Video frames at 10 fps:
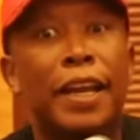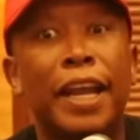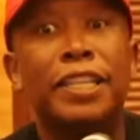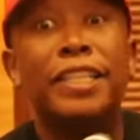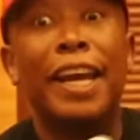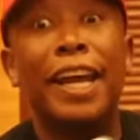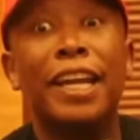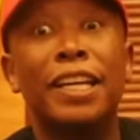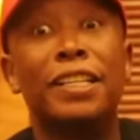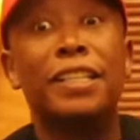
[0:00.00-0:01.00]

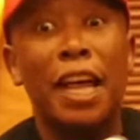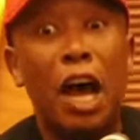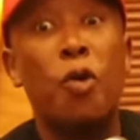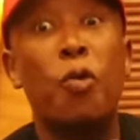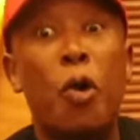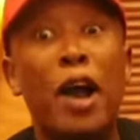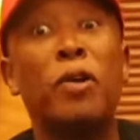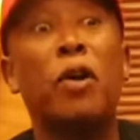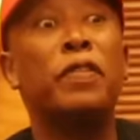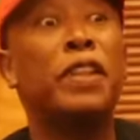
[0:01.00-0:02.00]
Nigeria is now
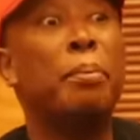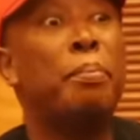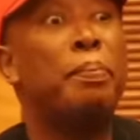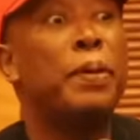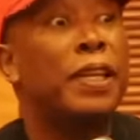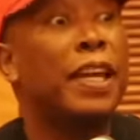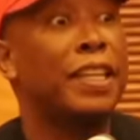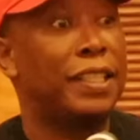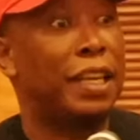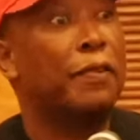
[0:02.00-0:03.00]
one of the
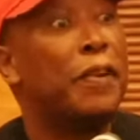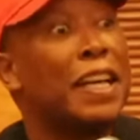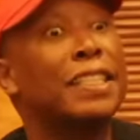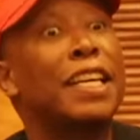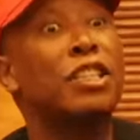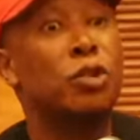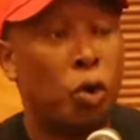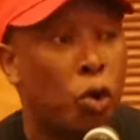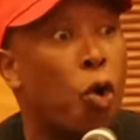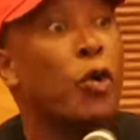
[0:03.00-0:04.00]
biggest, the fastest
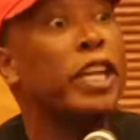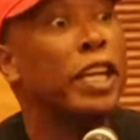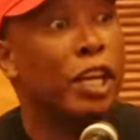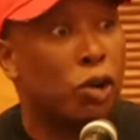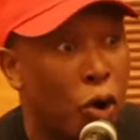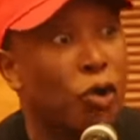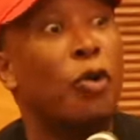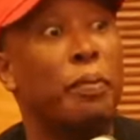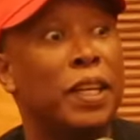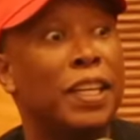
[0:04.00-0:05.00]
growing
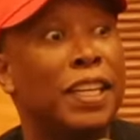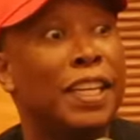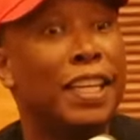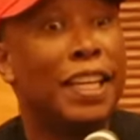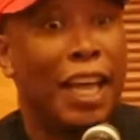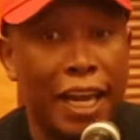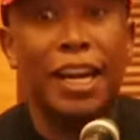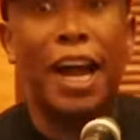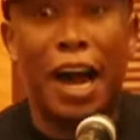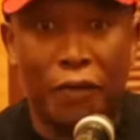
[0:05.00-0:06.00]
economy
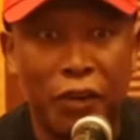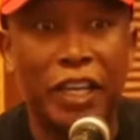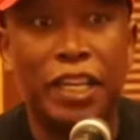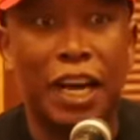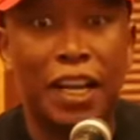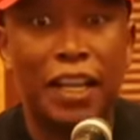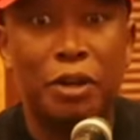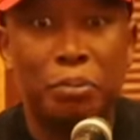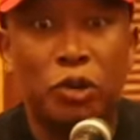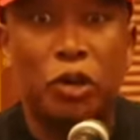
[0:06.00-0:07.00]
in Africa
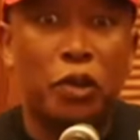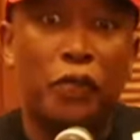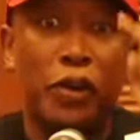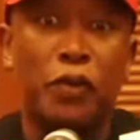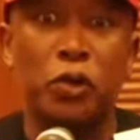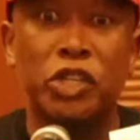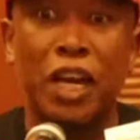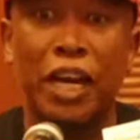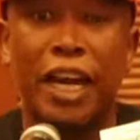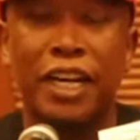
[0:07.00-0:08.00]
because of the
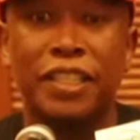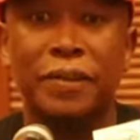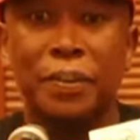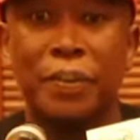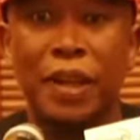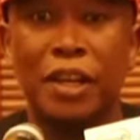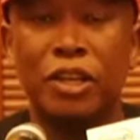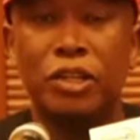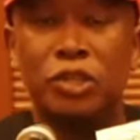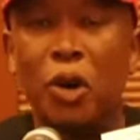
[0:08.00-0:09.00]
Revolutionary Act.